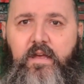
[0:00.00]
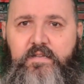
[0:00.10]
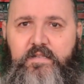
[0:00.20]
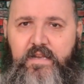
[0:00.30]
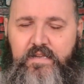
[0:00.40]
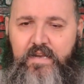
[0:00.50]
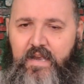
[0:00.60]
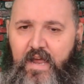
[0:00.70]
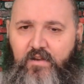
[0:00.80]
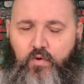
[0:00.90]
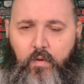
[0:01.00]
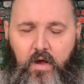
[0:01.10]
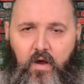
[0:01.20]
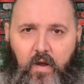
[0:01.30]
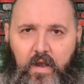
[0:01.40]
Stick to natural. I
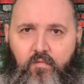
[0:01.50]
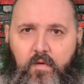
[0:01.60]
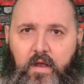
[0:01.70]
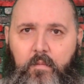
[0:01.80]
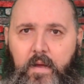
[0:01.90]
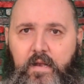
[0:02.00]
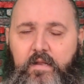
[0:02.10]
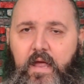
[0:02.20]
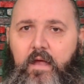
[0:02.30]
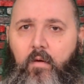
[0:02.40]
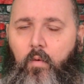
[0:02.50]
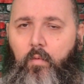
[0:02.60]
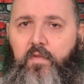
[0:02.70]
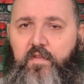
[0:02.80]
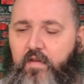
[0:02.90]
highly recommend that
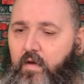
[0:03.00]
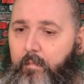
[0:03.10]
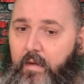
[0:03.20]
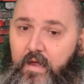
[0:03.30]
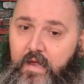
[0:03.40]
all the time.